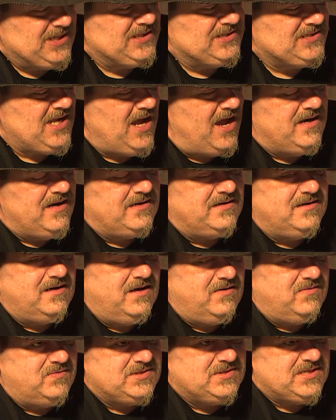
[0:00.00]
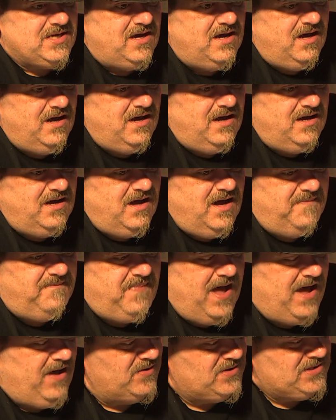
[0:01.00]
side note
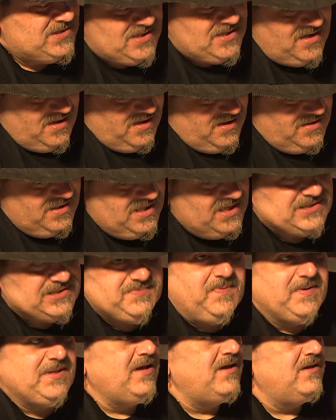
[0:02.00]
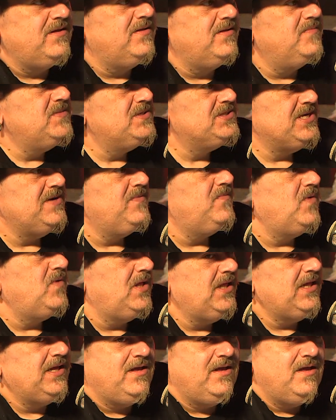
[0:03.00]
about this. But the museum
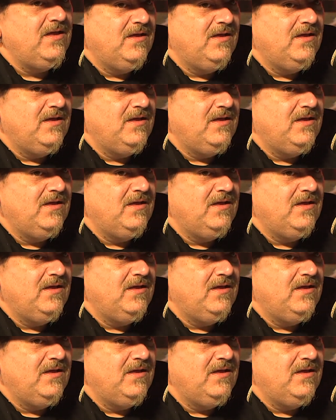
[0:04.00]
really...